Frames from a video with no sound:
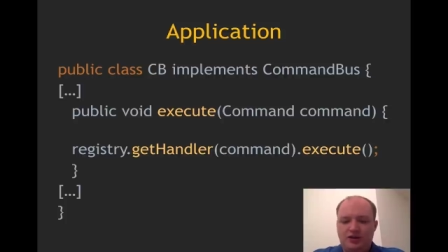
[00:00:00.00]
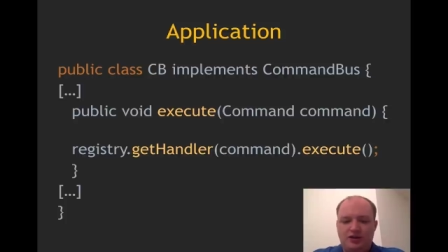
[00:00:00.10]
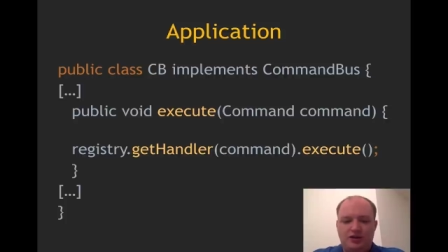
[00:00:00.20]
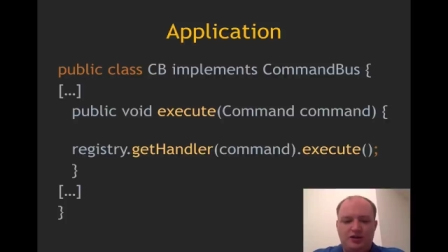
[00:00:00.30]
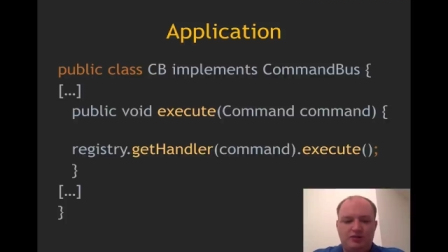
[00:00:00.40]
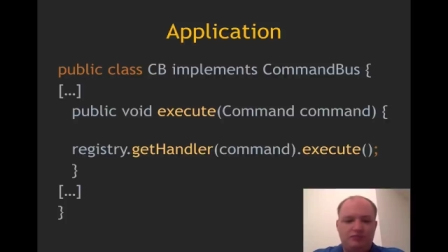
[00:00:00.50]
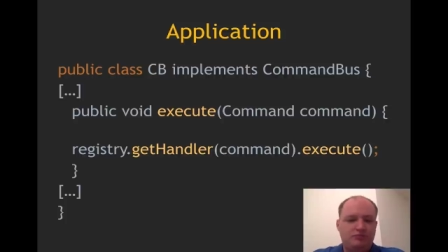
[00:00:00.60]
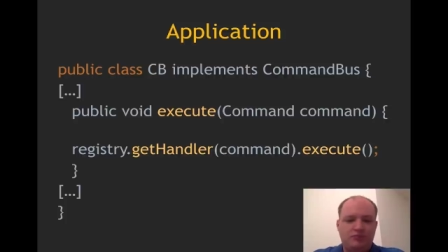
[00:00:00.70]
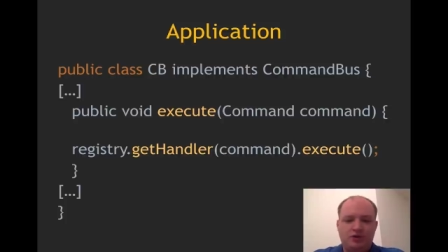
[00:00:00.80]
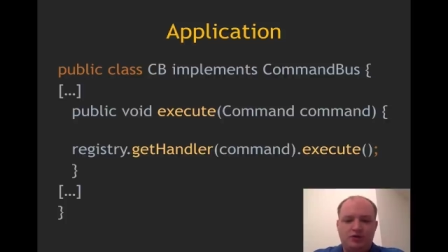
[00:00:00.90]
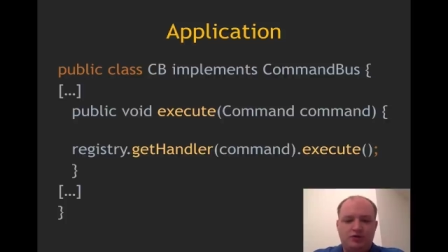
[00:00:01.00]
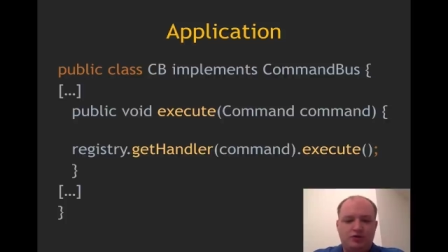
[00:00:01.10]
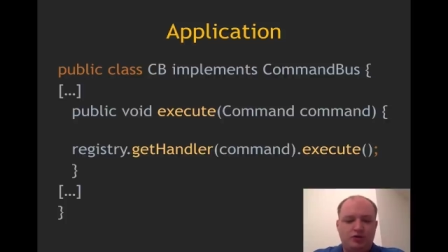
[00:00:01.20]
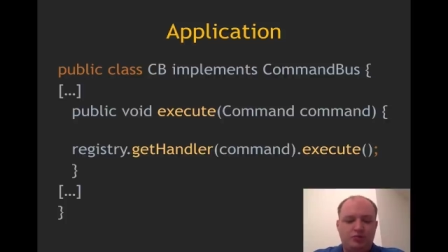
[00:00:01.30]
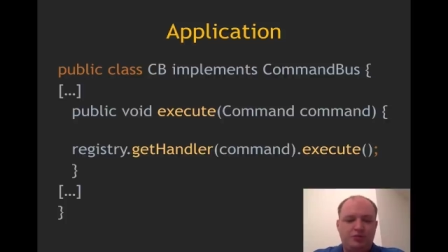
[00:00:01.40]
um,
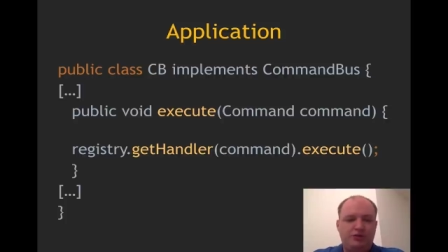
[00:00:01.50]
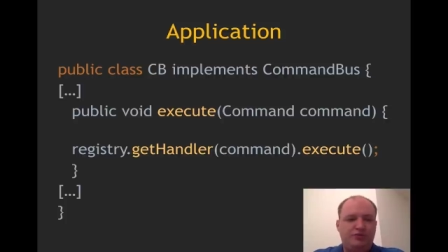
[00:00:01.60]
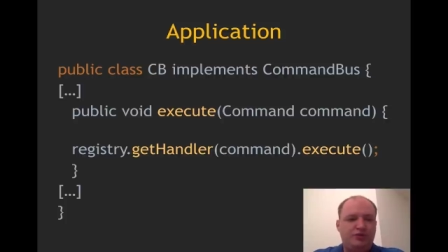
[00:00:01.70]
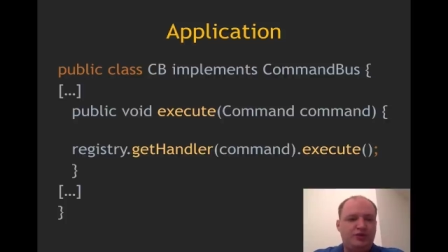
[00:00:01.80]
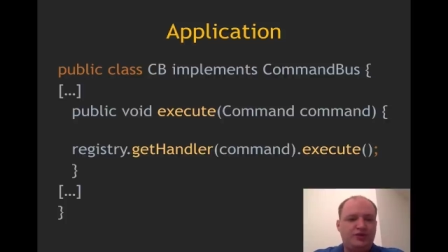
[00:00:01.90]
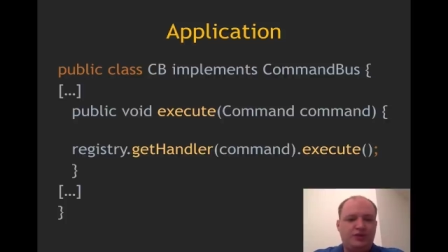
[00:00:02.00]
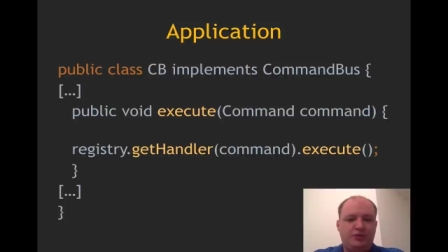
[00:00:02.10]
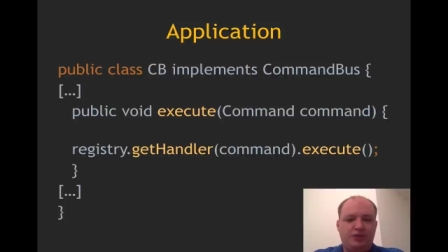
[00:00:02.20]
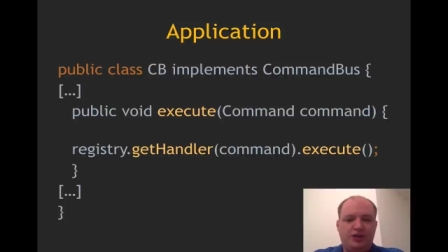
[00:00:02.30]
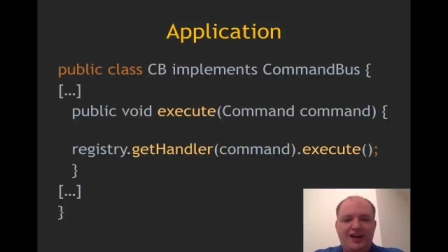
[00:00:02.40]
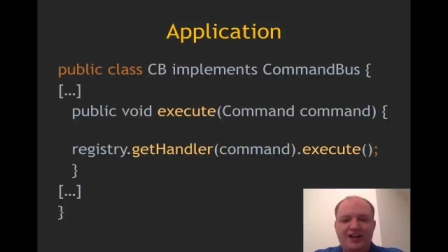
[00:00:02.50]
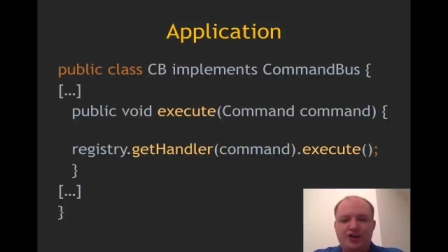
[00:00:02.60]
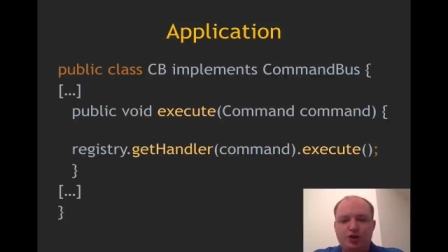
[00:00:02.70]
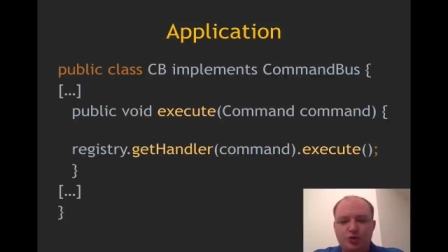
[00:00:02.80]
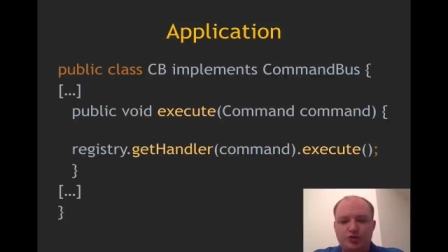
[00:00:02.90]
could be, for example,
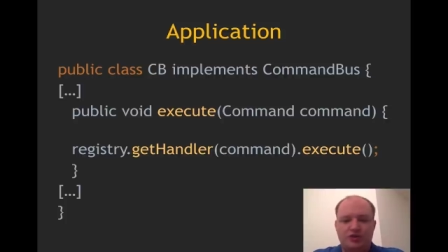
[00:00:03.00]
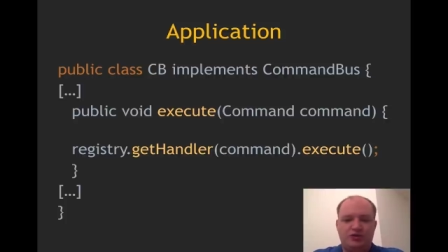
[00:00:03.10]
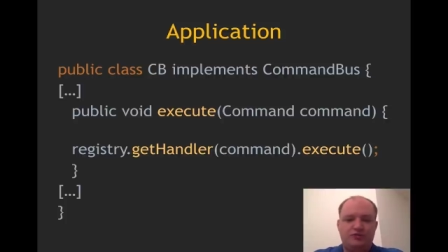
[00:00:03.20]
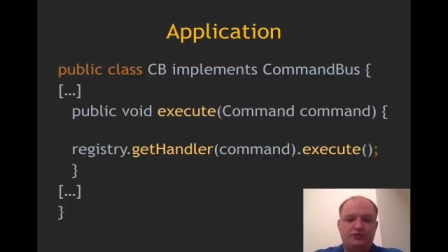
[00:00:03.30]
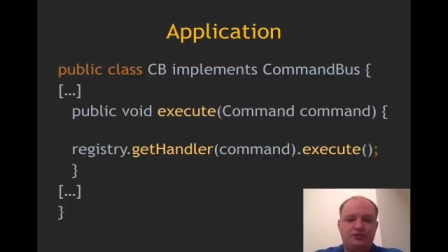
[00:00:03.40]
add user.